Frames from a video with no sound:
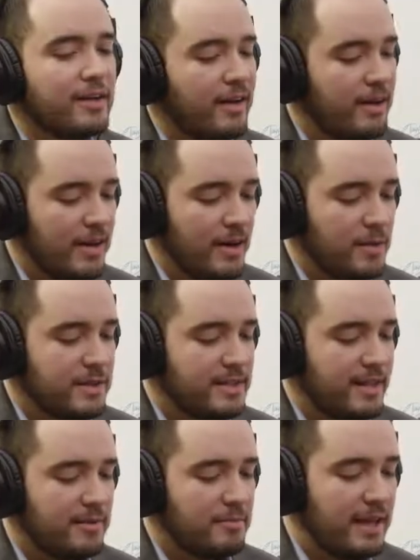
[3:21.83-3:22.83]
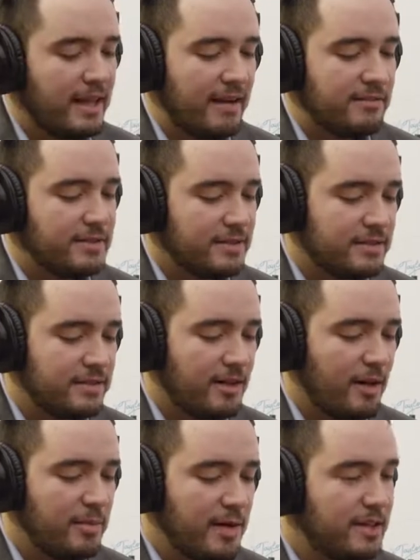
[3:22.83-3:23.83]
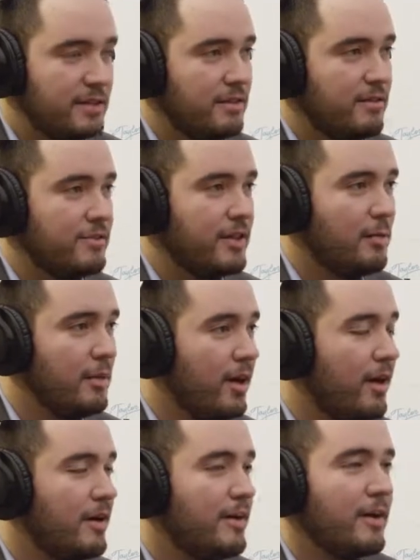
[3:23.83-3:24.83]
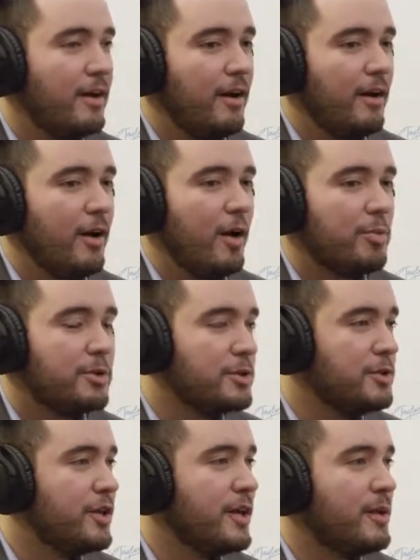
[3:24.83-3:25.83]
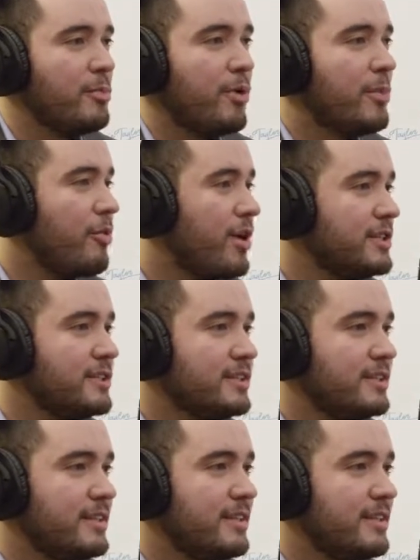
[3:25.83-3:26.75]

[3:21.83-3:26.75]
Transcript: I always say my life's just a combination of dumb luck, opportunity, and preparation.